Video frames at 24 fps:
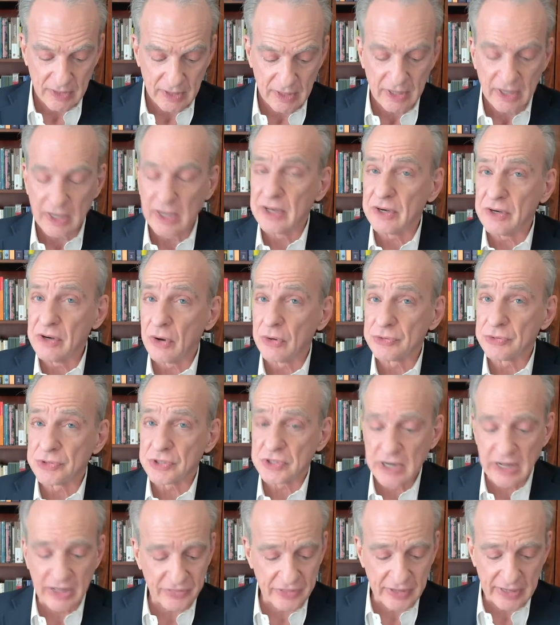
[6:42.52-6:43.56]
It knows
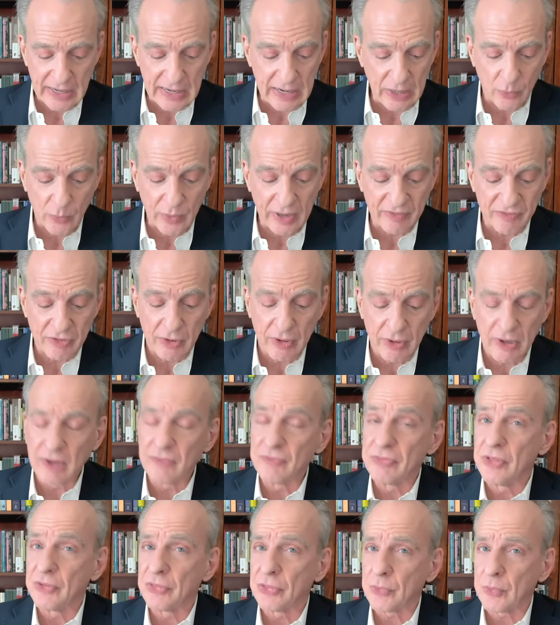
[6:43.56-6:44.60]
nothing, however, of
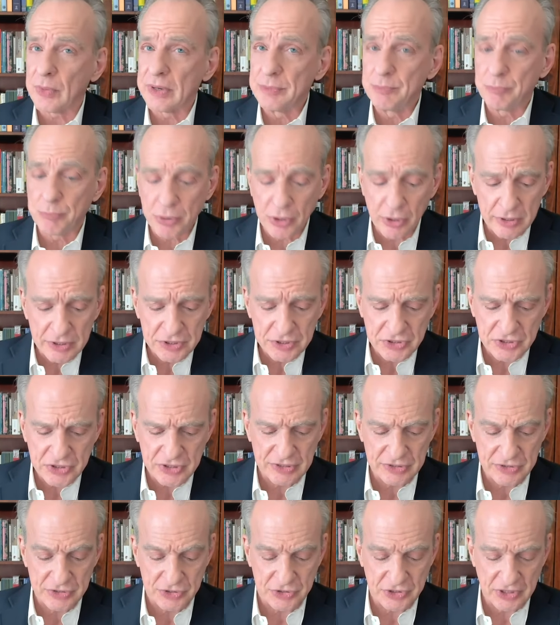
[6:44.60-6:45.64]
the three
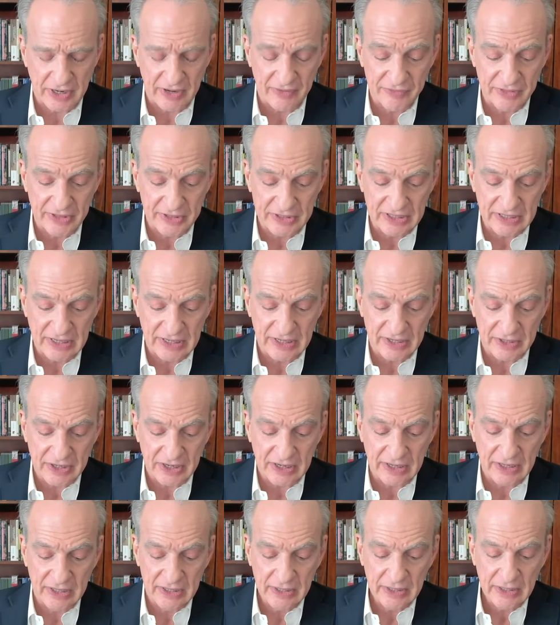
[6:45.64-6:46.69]
persons of the
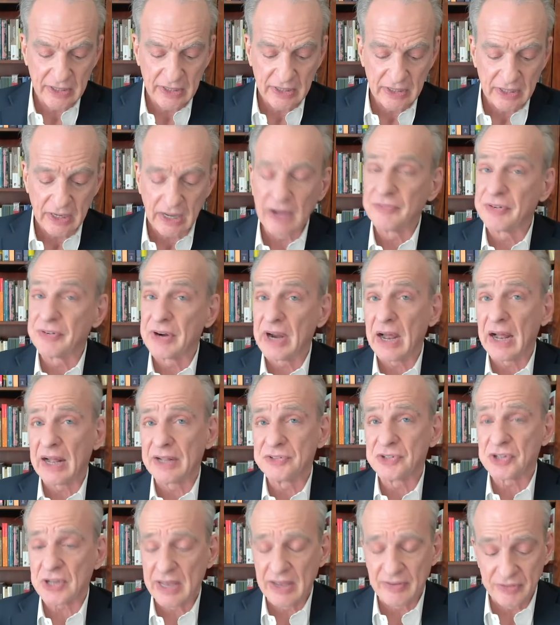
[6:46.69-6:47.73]
deity, of
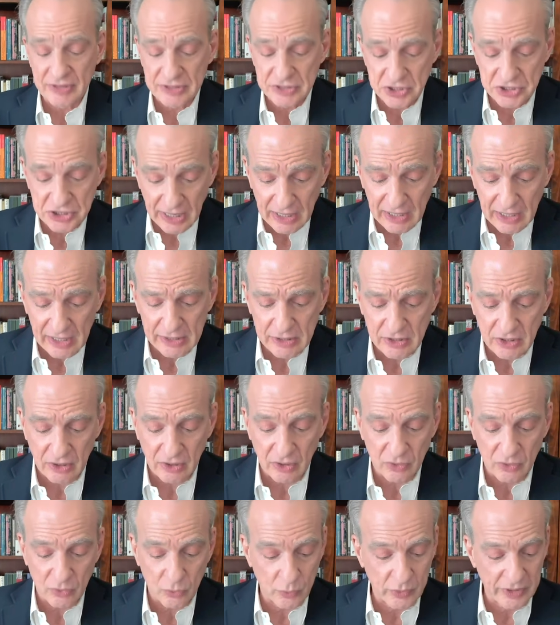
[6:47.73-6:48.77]
God's
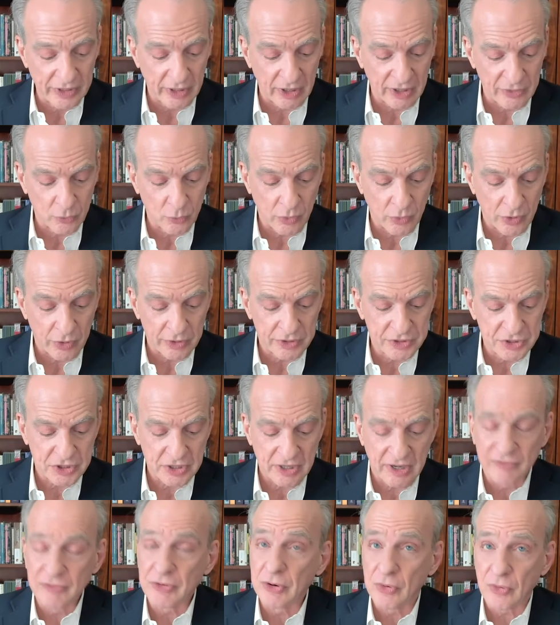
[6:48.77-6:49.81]
evangelical will and works
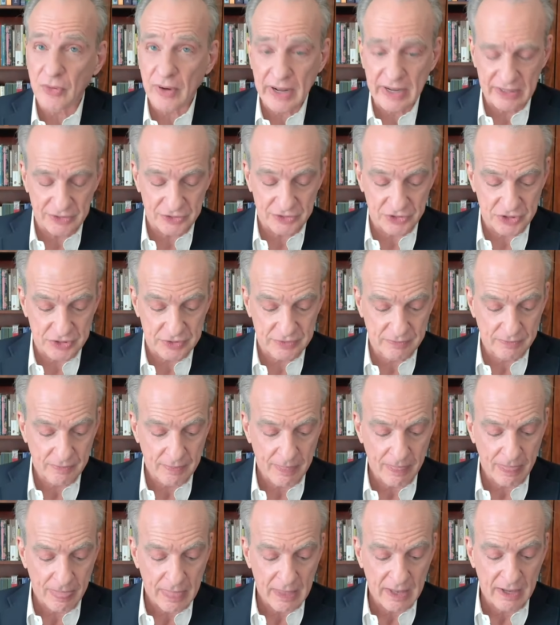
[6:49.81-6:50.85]
of grace.
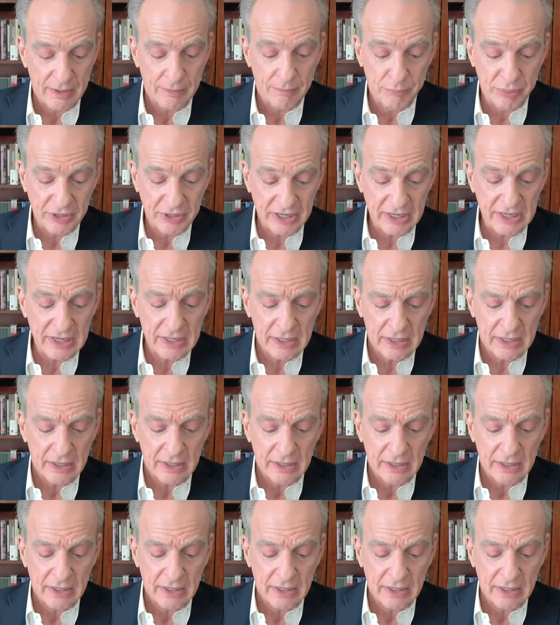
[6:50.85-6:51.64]
B,